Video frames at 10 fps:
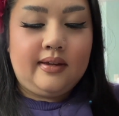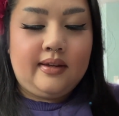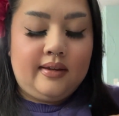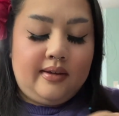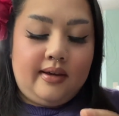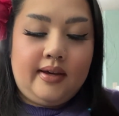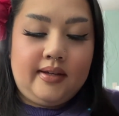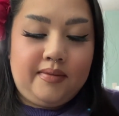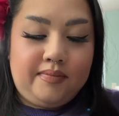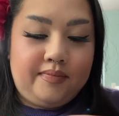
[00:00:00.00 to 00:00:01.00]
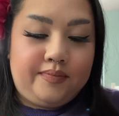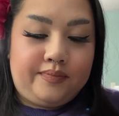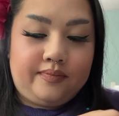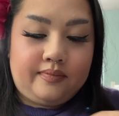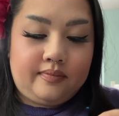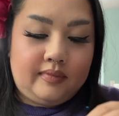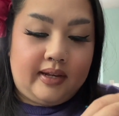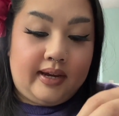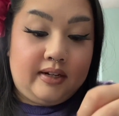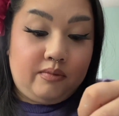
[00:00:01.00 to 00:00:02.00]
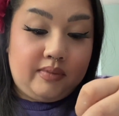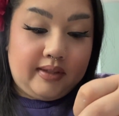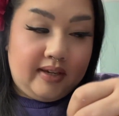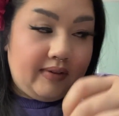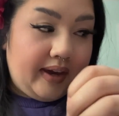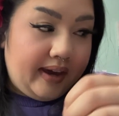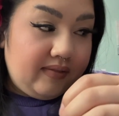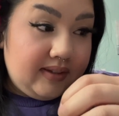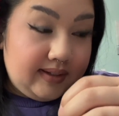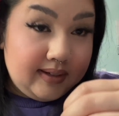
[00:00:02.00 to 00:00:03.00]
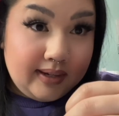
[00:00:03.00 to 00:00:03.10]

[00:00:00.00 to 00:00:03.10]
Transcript: I don't believe I have it today,